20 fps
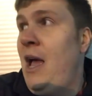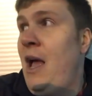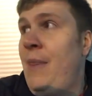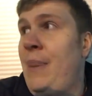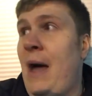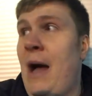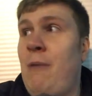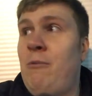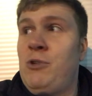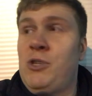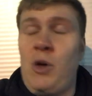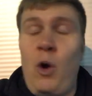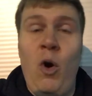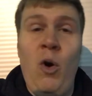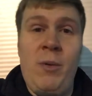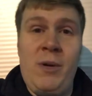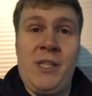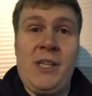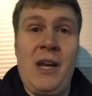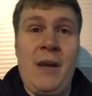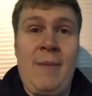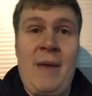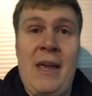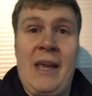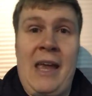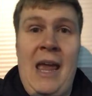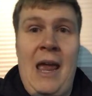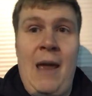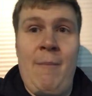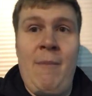That was always going to be a
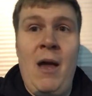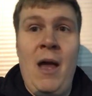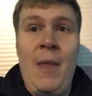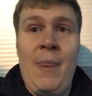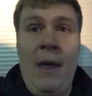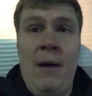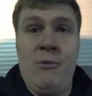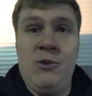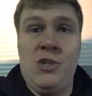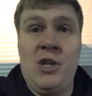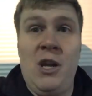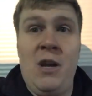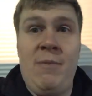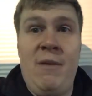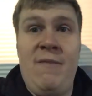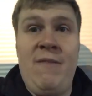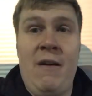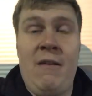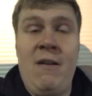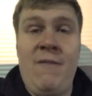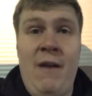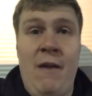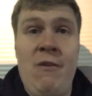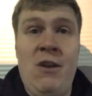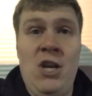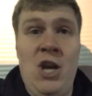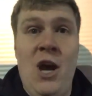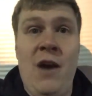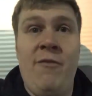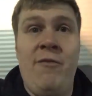game that was going to be very, very
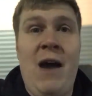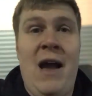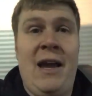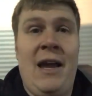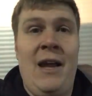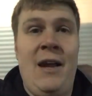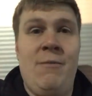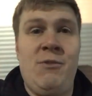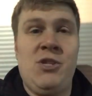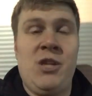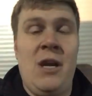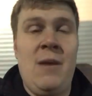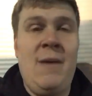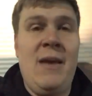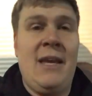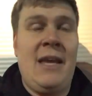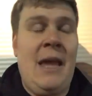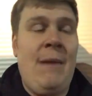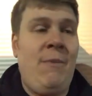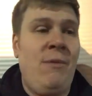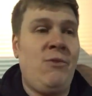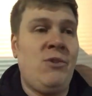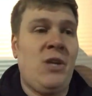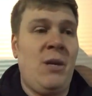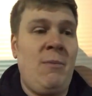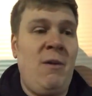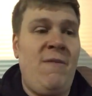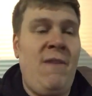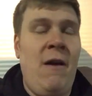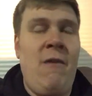nerve-wracking. It was going to be a game that was going
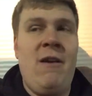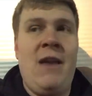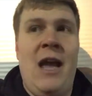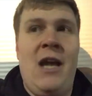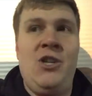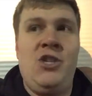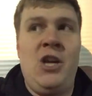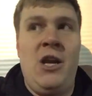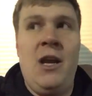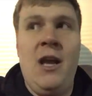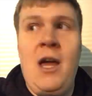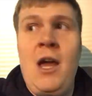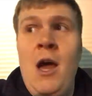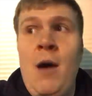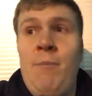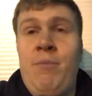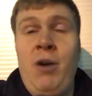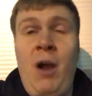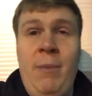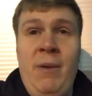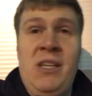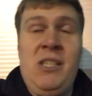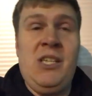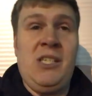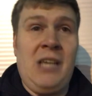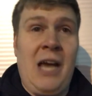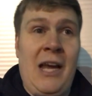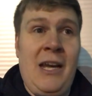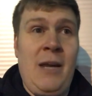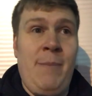to be very edgy, probably
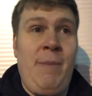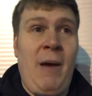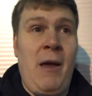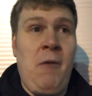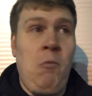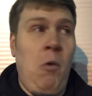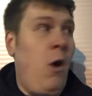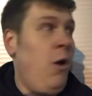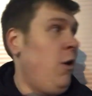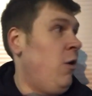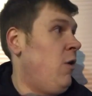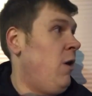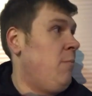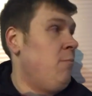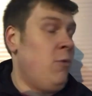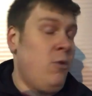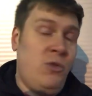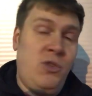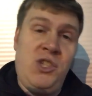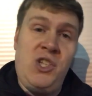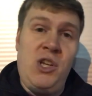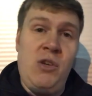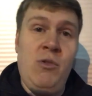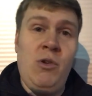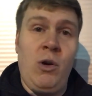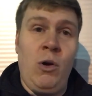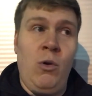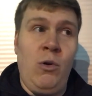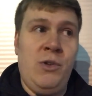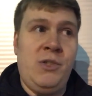decided by one or at most two
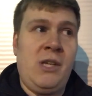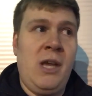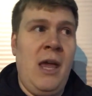balls.